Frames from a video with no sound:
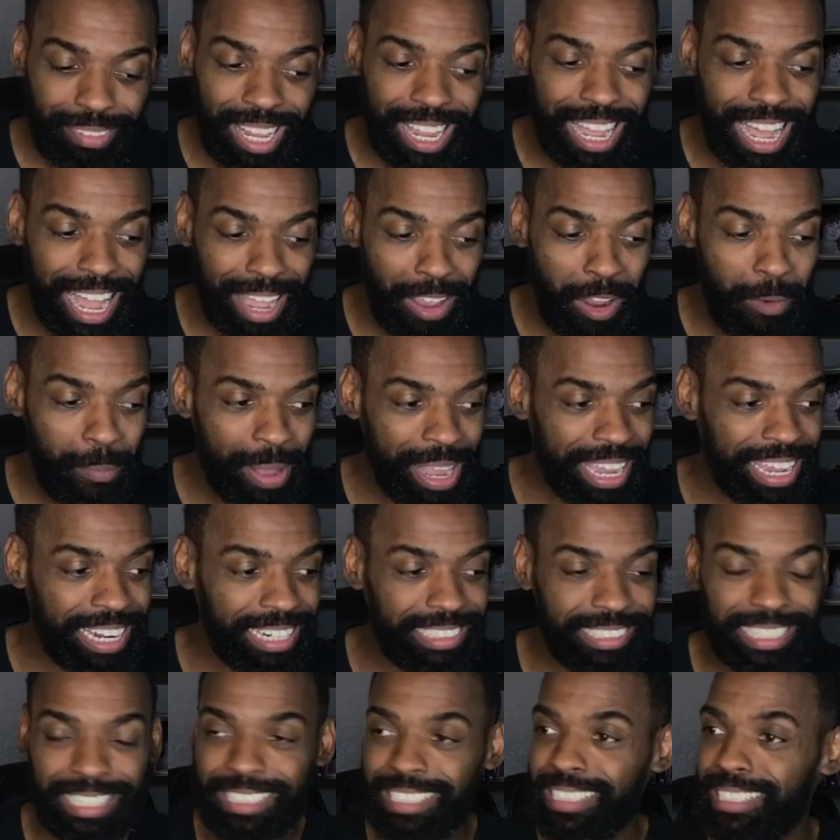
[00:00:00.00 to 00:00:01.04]
I hope I get a
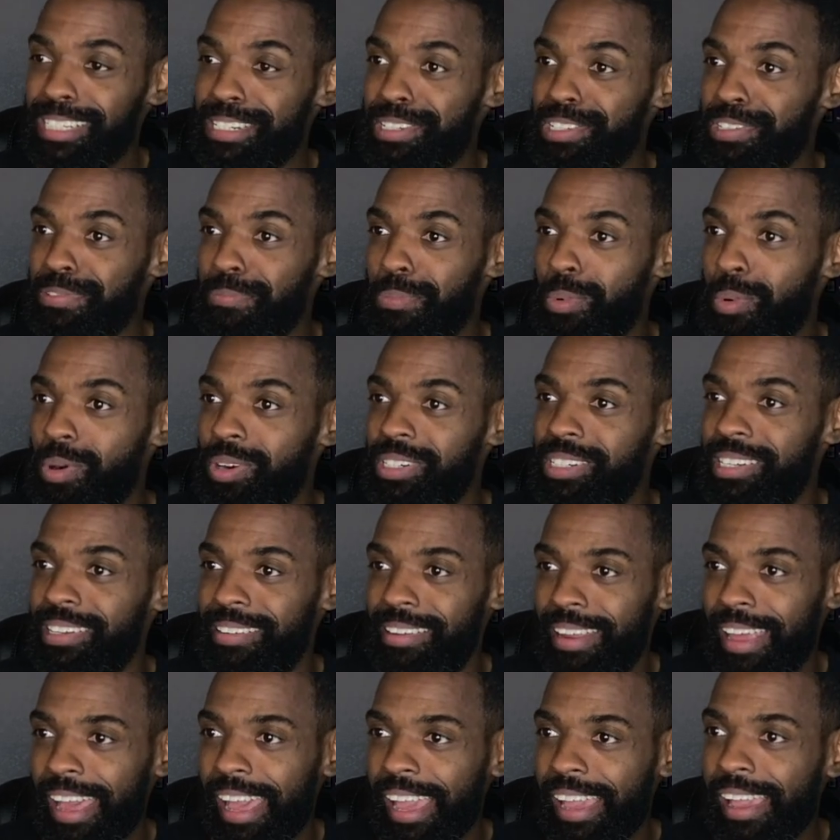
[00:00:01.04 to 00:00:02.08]
chance to see some more
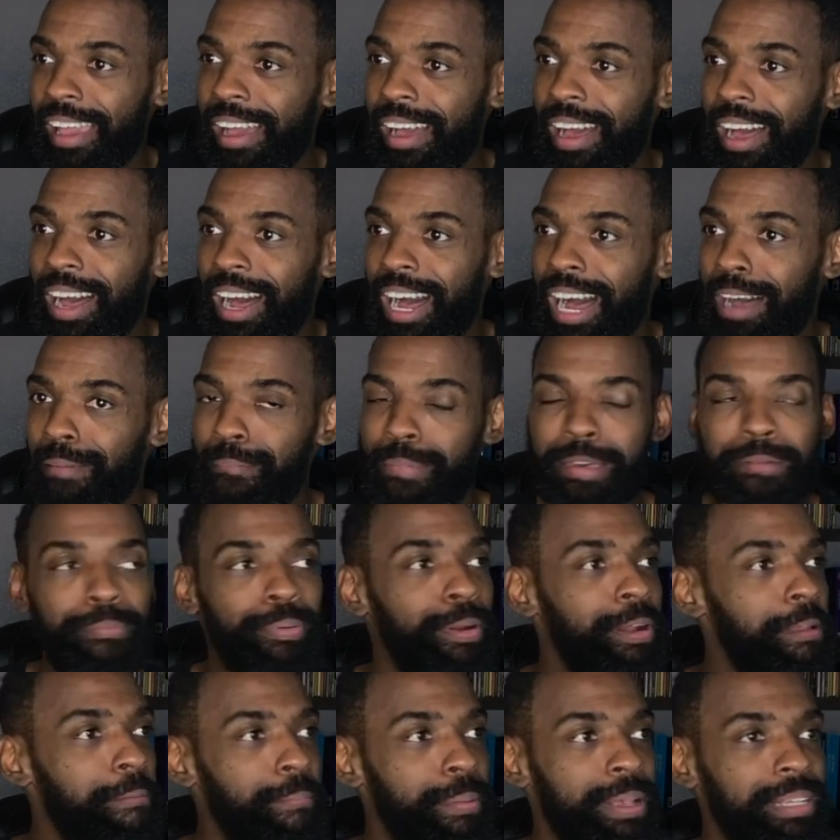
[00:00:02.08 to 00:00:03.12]
today. I've um, been
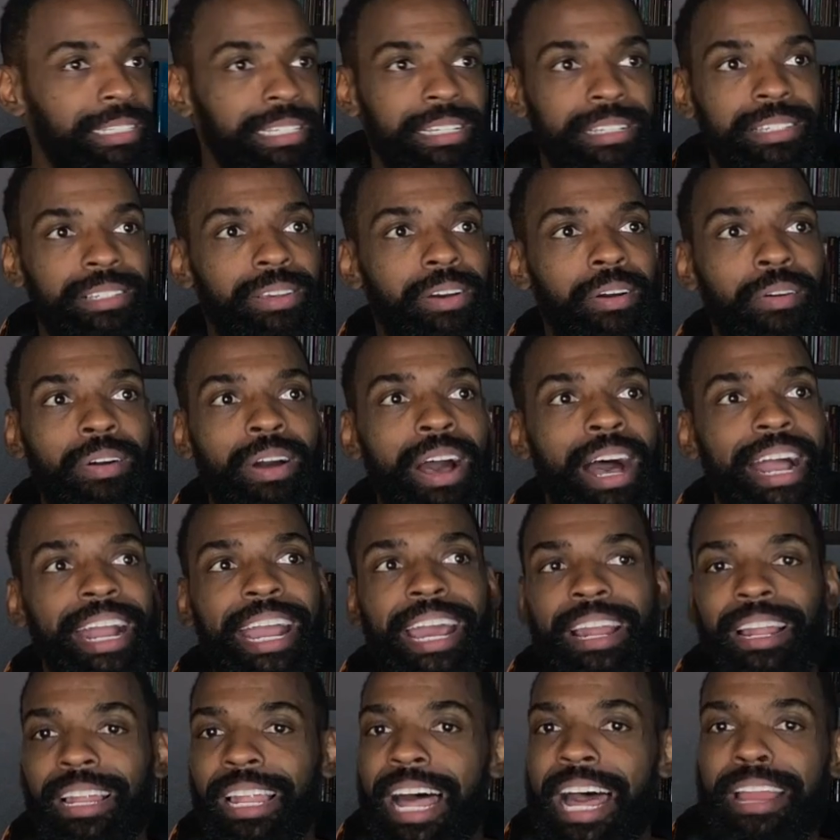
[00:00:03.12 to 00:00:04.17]
pretty busy, so I
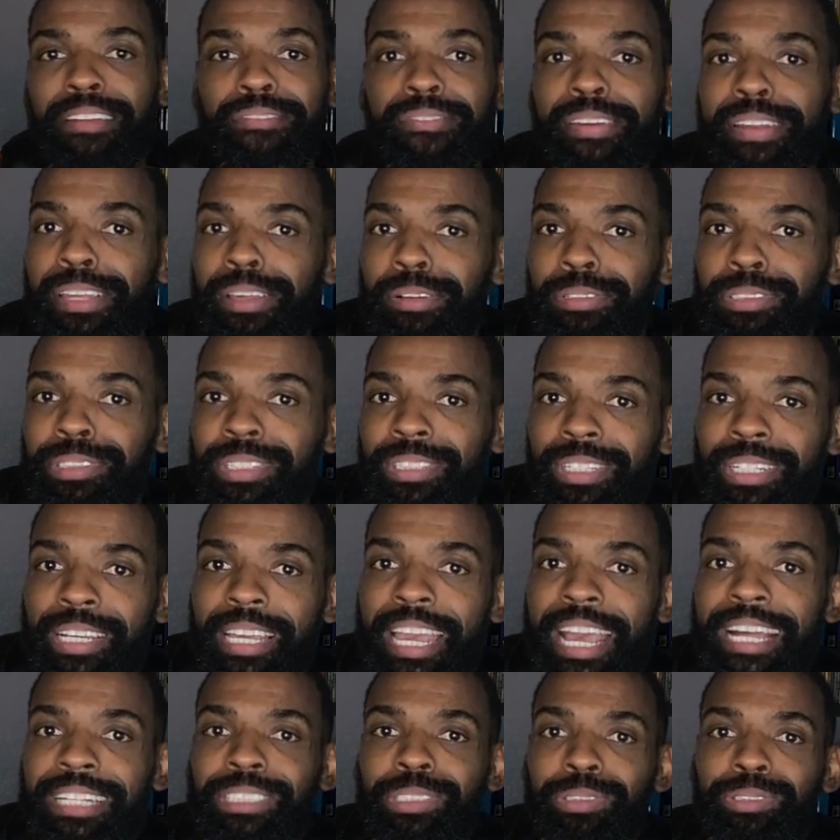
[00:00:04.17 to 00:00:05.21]
got a lot of videos to look
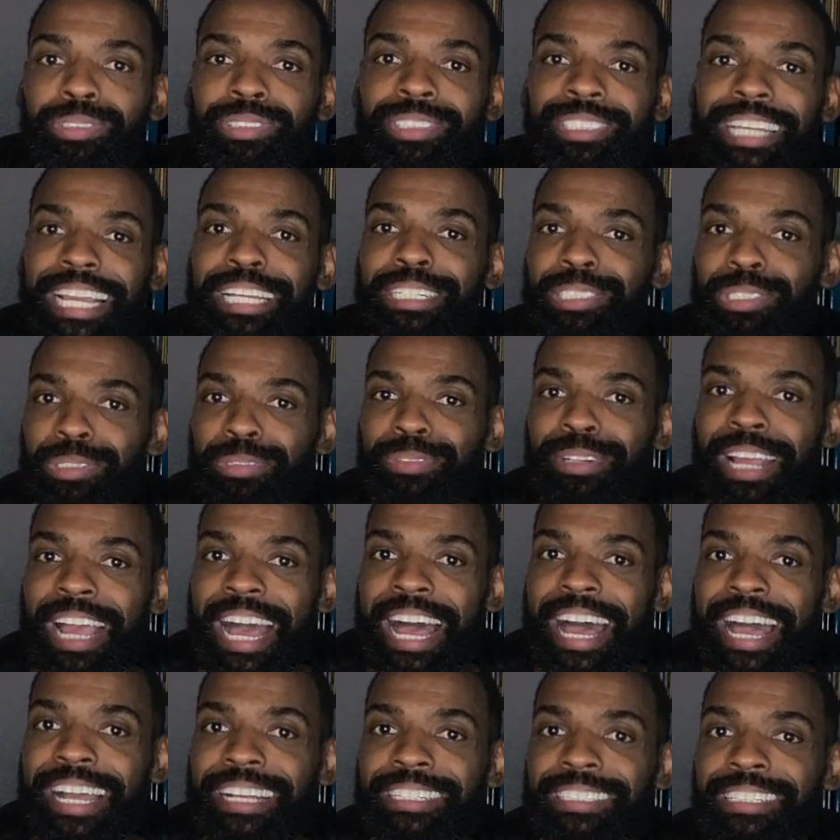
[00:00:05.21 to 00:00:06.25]
at, so stay tuned,
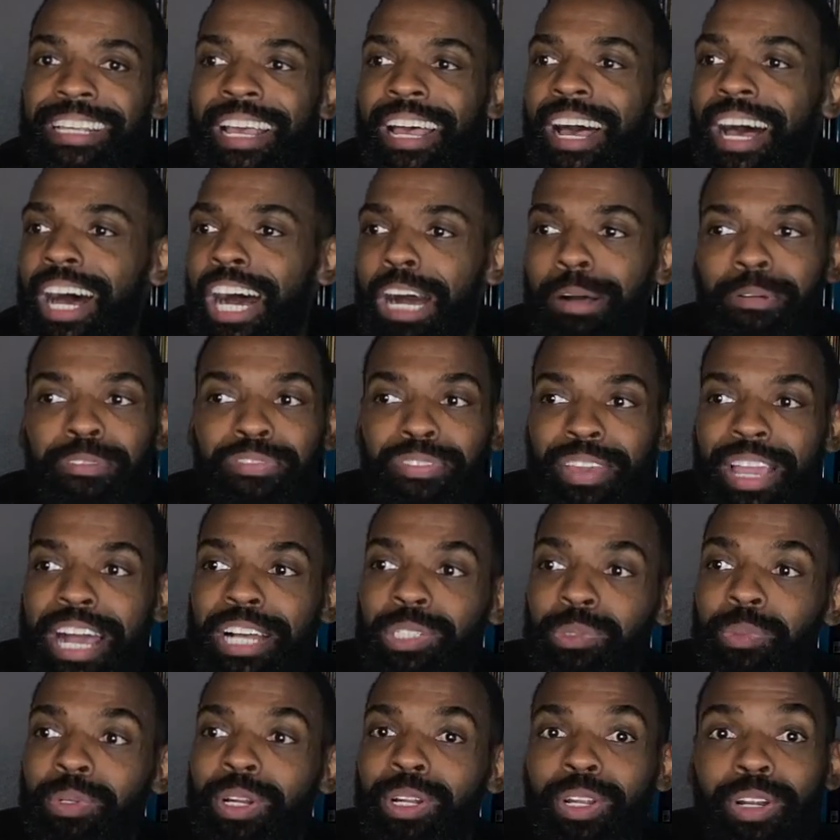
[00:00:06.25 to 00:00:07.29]
guys. Um, if you
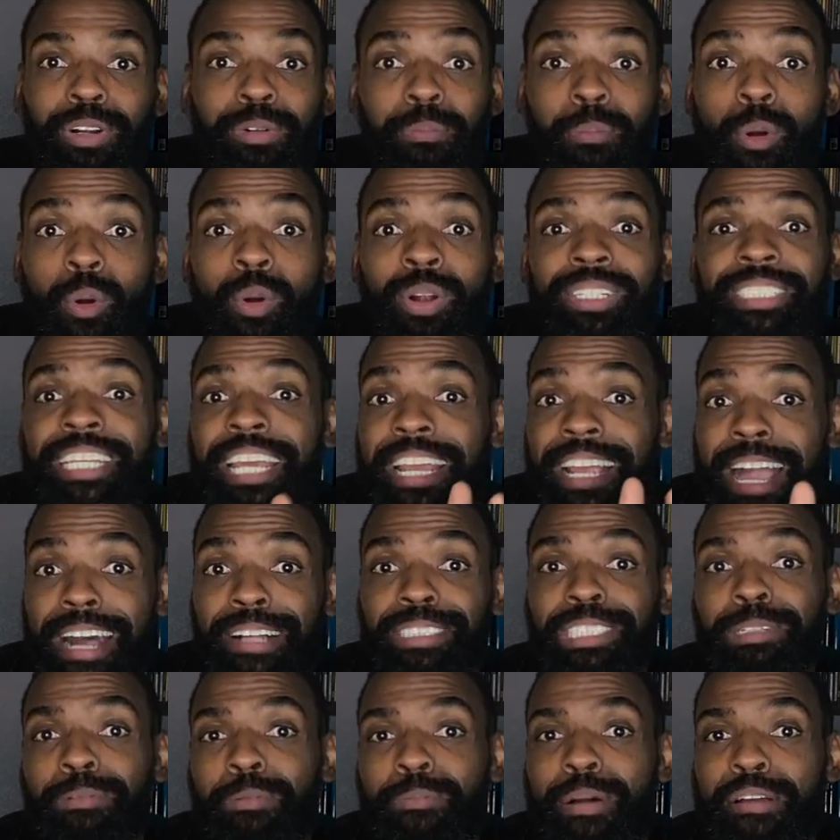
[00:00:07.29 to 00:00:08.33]
guys want to learn more, check
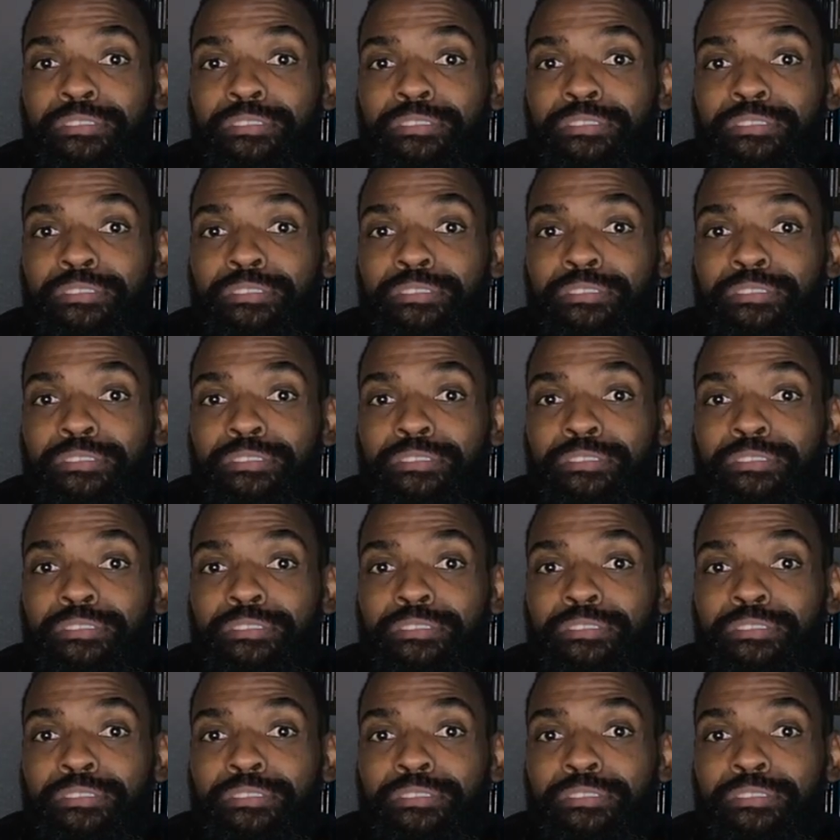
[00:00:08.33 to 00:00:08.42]
out some of my